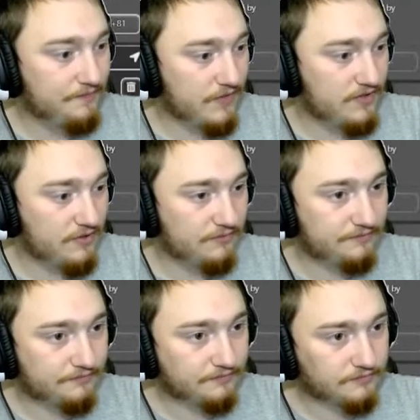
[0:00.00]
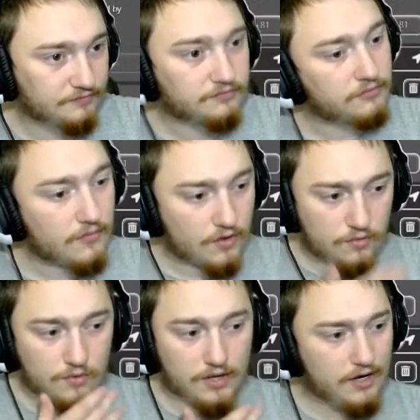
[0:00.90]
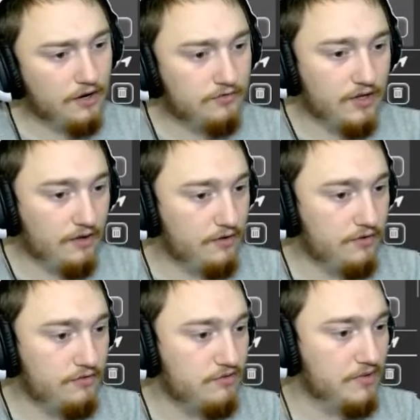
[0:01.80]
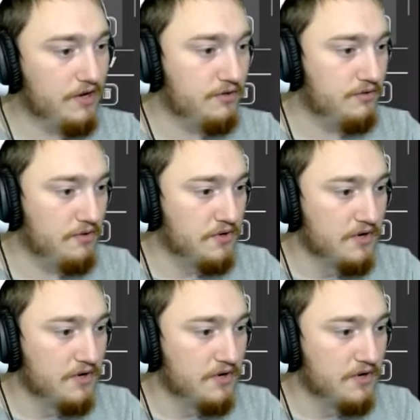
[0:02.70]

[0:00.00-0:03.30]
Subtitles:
So, ooh, can I not say that on YouTube? I don't know.